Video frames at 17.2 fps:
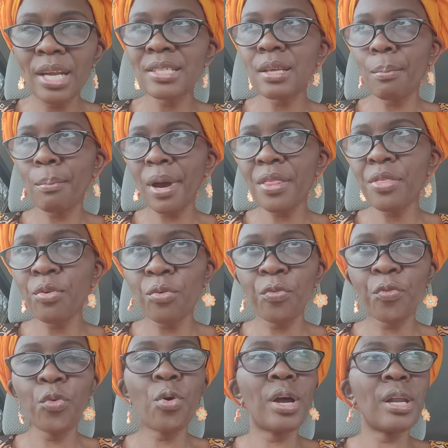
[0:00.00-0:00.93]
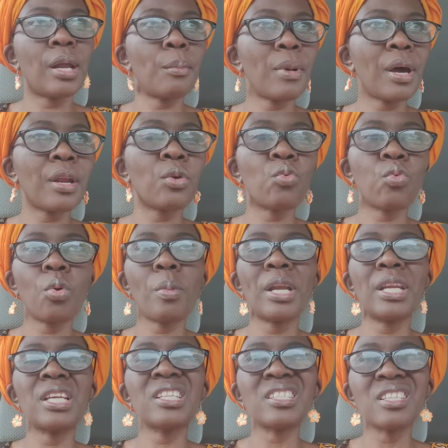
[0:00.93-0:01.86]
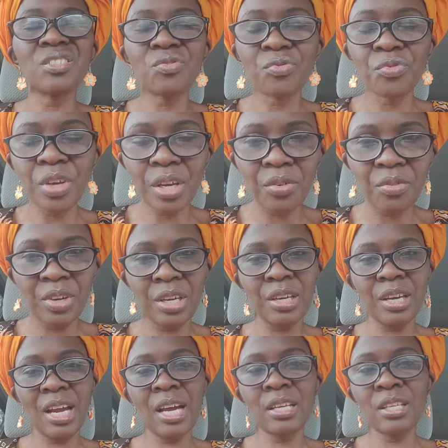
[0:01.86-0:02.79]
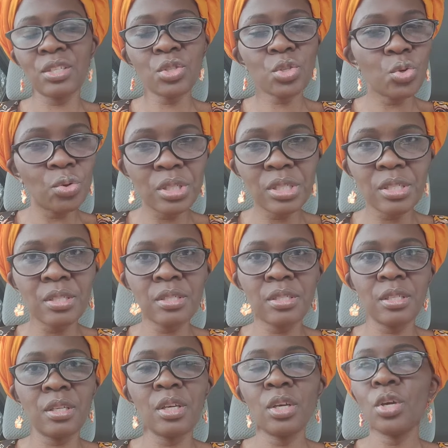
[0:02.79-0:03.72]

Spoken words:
As a mother of 4 and a married woman, it is very, very hard. It's not easy